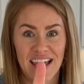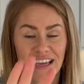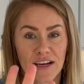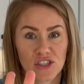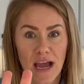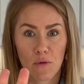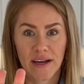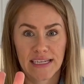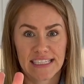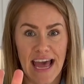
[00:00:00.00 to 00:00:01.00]
here's how we're
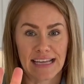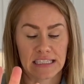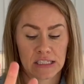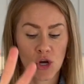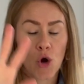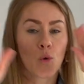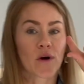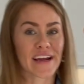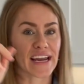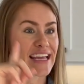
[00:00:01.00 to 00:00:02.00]
gonna test. We're gonna